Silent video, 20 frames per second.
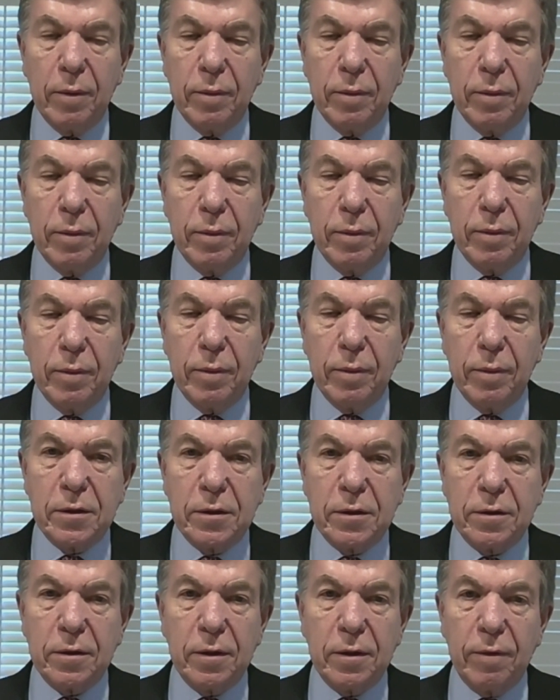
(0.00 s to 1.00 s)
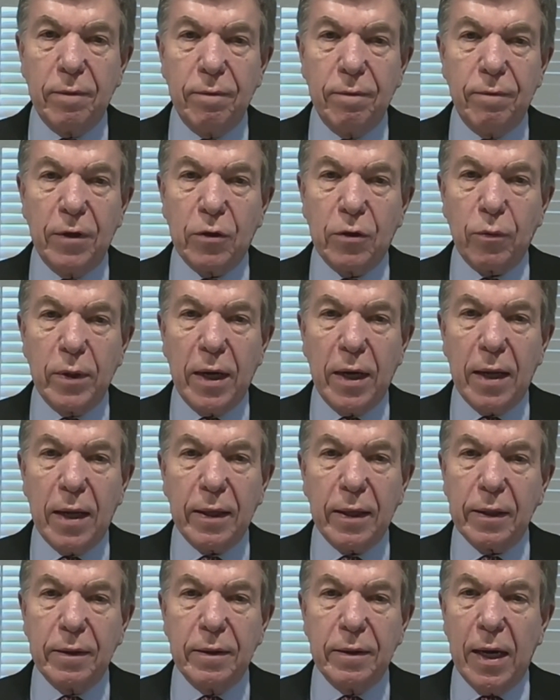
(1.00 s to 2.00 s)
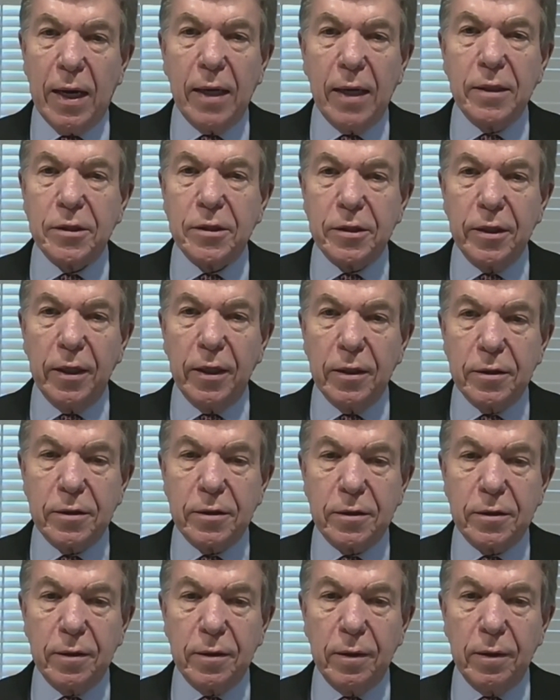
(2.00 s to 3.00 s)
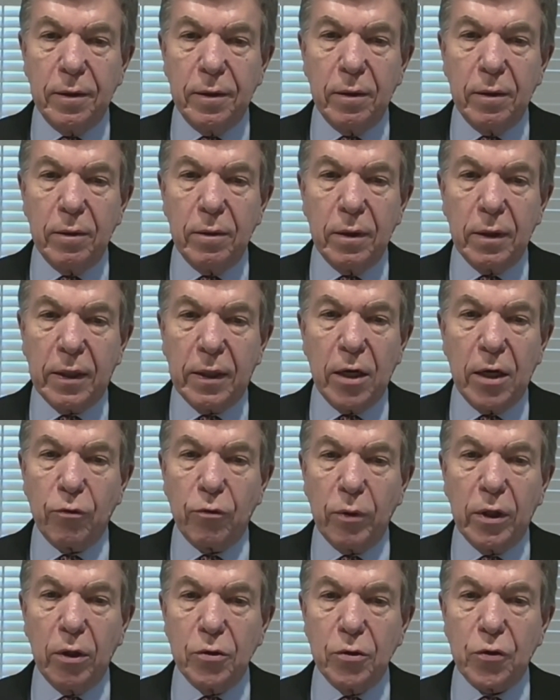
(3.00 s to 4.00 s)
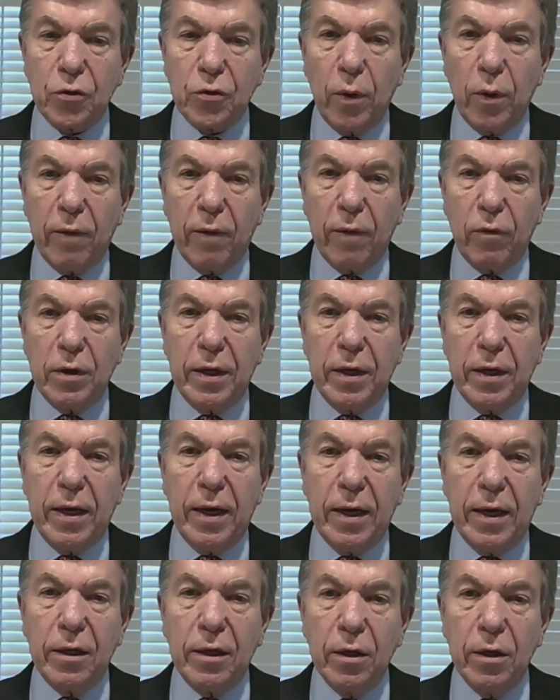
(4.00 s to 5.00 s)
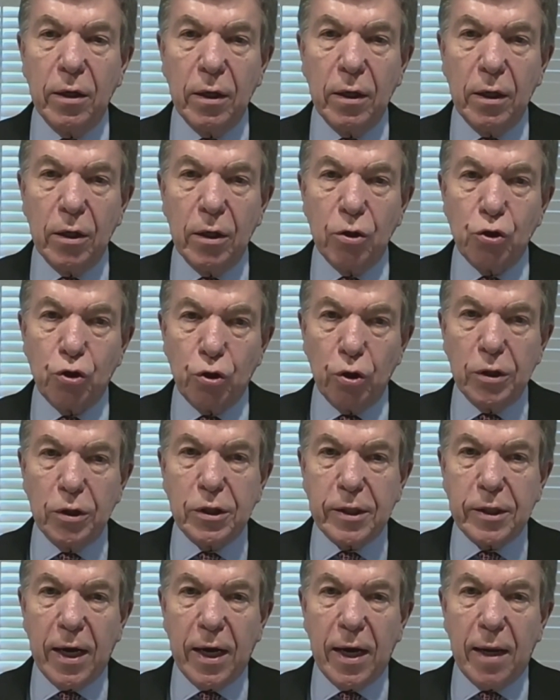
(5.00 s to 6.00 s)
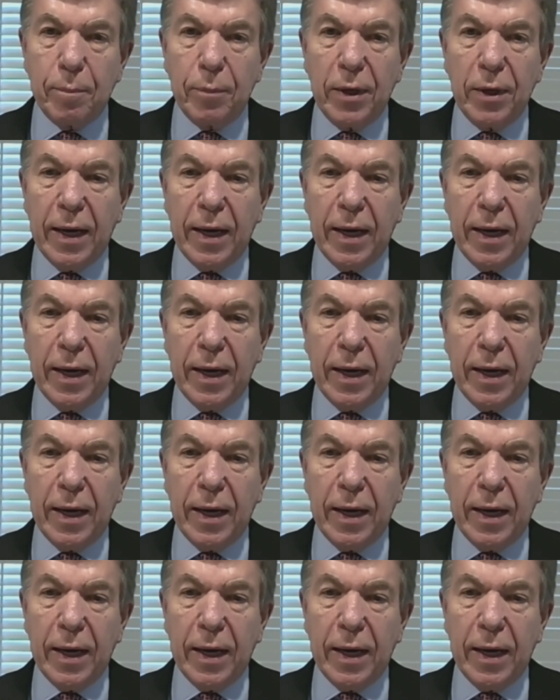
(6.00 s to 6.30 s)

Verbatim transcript: this this uh, vitriolic nonsense that the country goes through every day should stop.